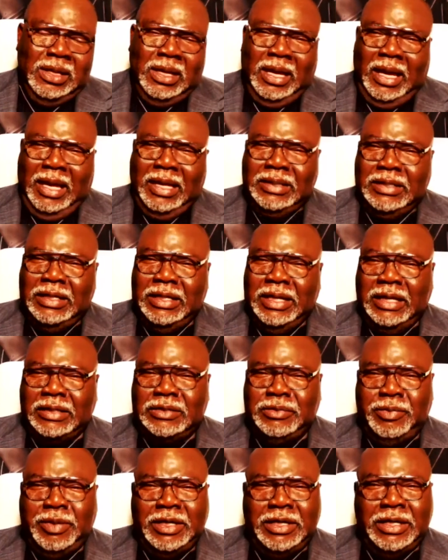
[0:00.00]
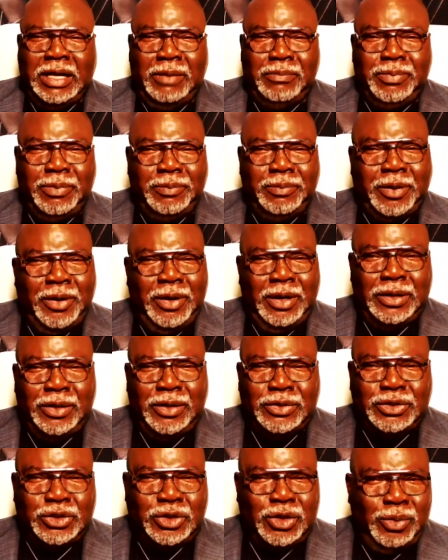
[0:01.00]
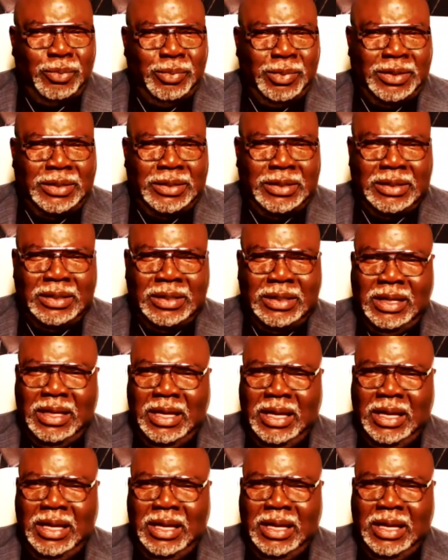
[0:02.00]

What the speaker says: and the next minute I'm preparing a sermon,